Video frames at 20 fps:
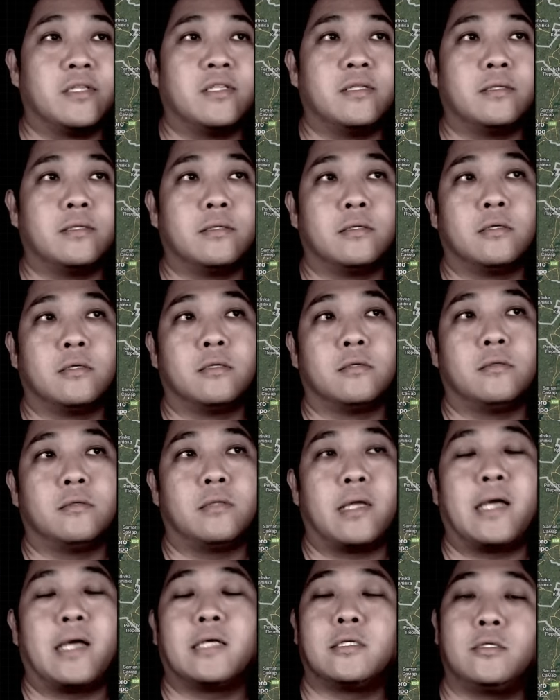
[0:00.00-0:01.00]
the
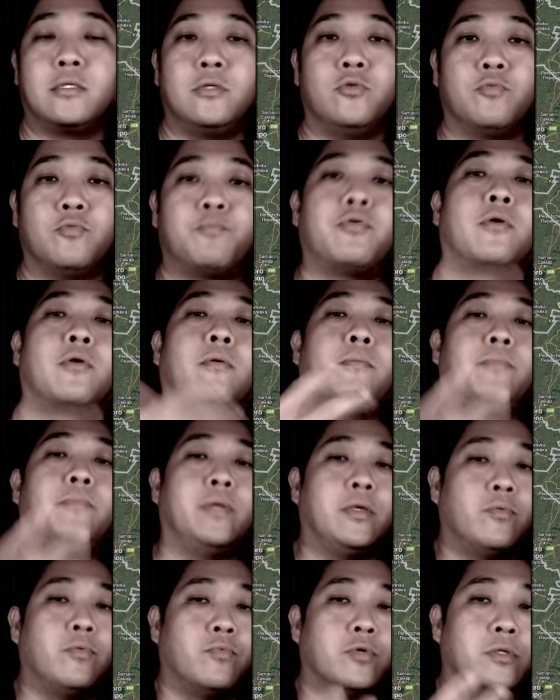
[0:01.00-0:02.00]
as you
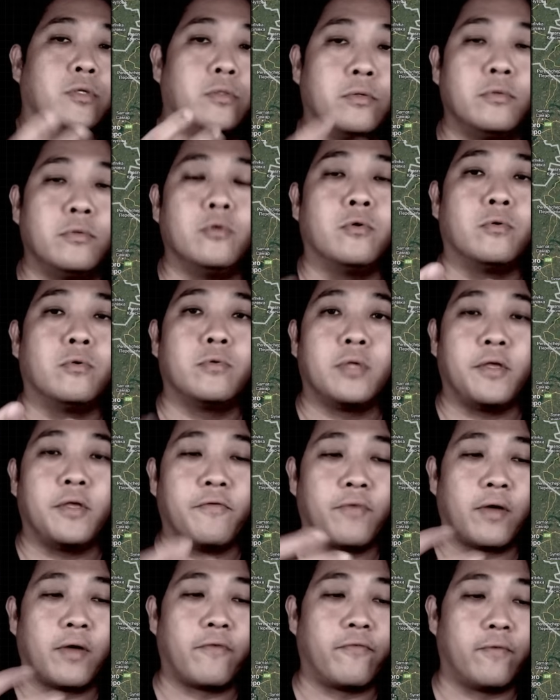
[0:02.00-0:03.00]
probably would know
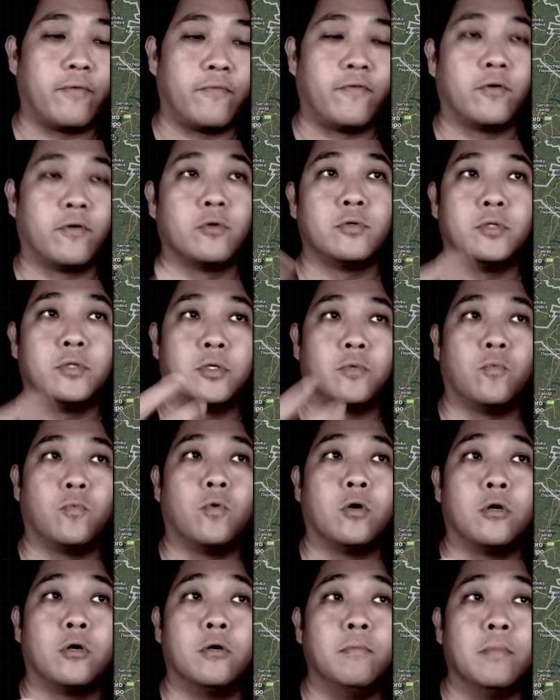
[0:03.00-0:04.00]
if you have followed the
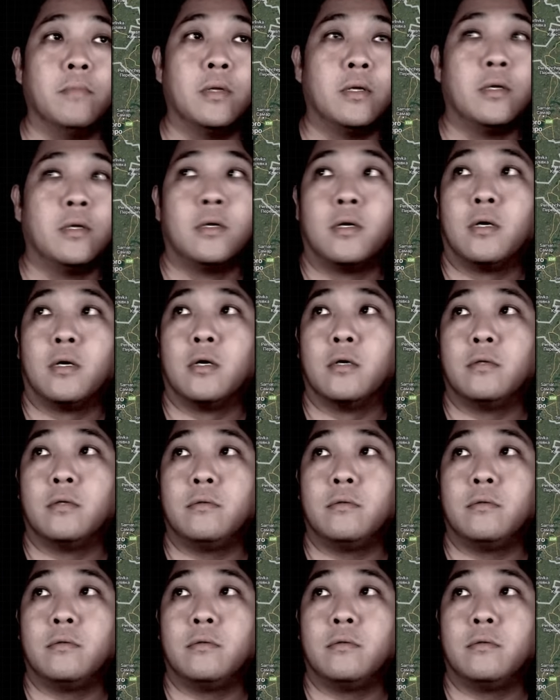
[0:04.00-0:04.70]
war, uh,